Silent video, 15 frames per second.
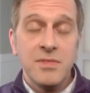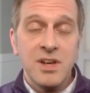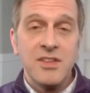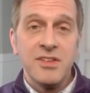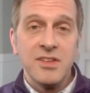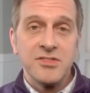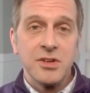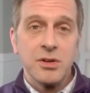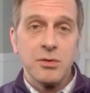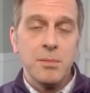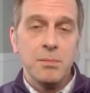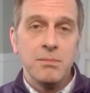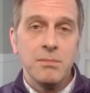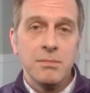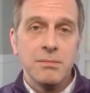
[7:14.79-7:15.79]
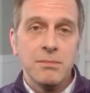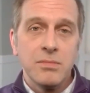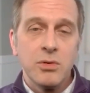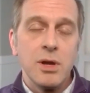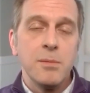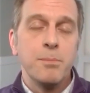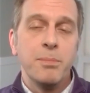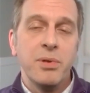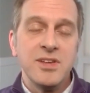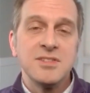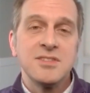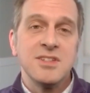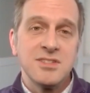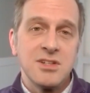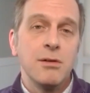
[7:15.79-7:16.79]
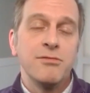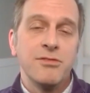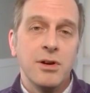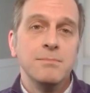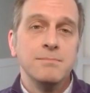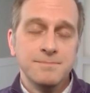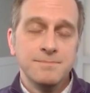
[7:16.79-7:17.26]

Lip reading: And I think that's a great place to start from.